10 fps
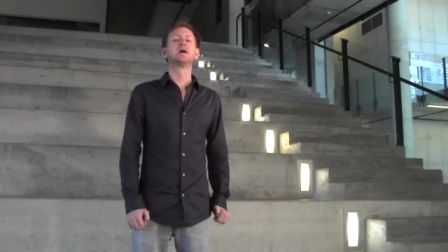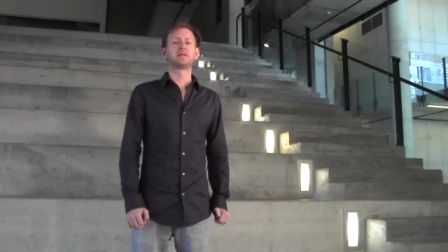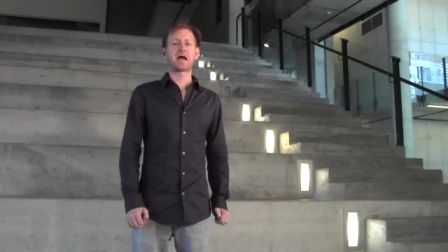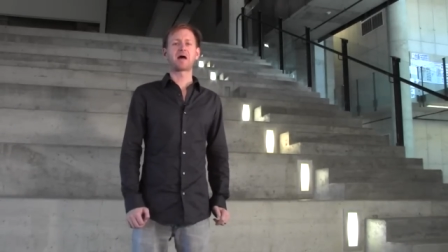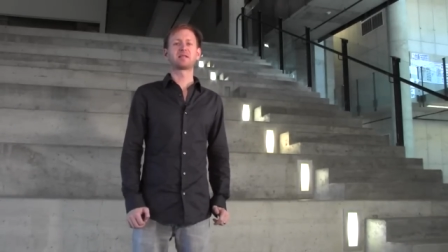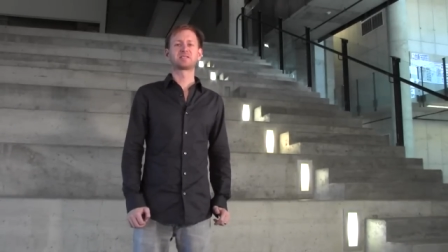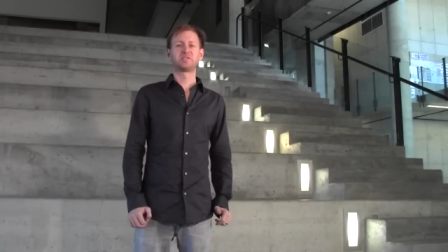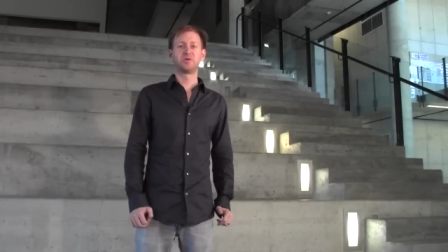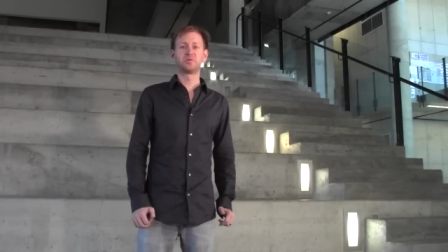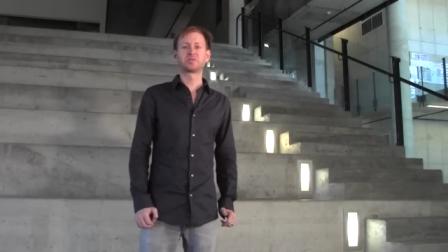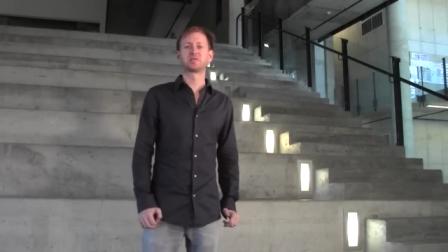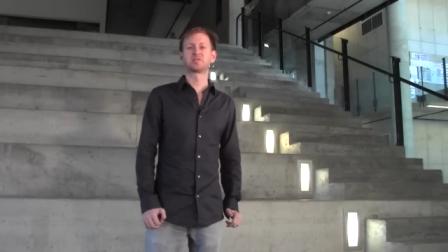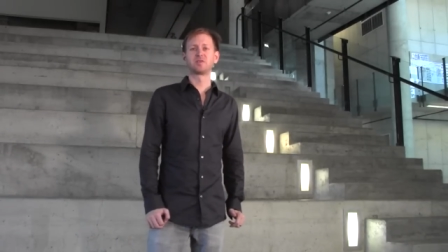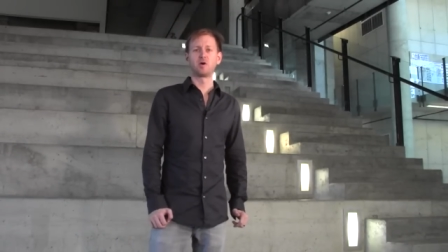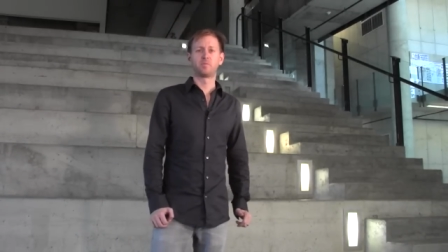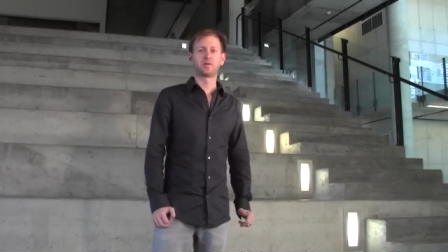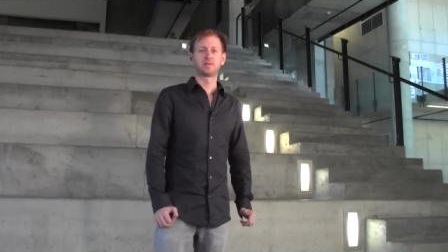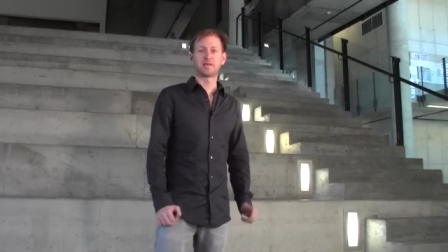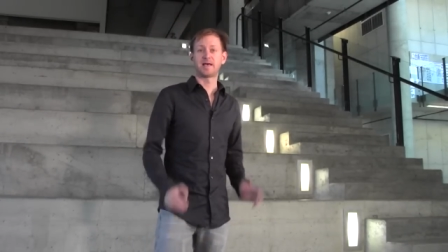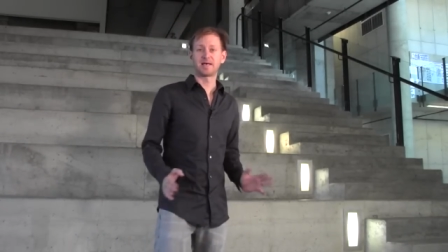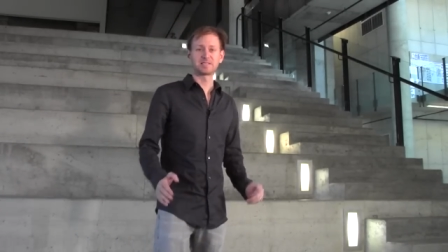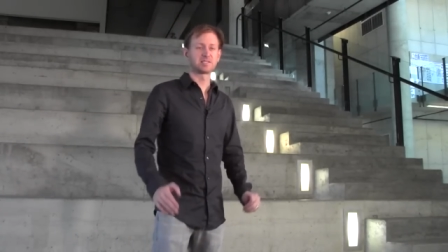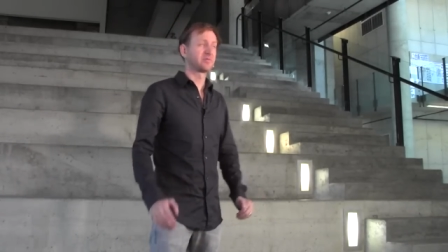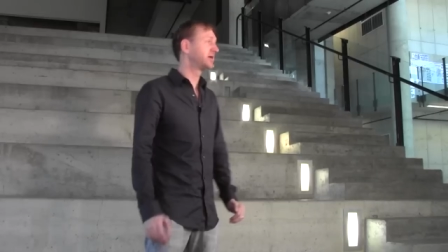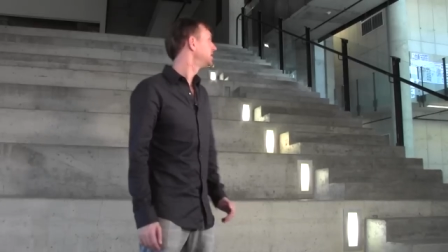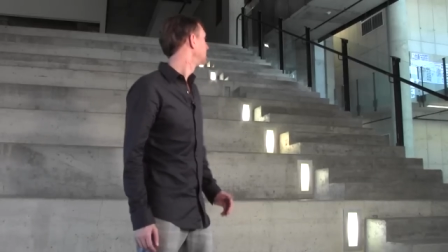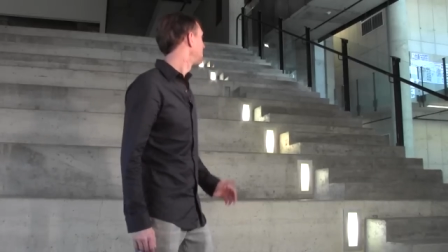Now let's use the slope to estimate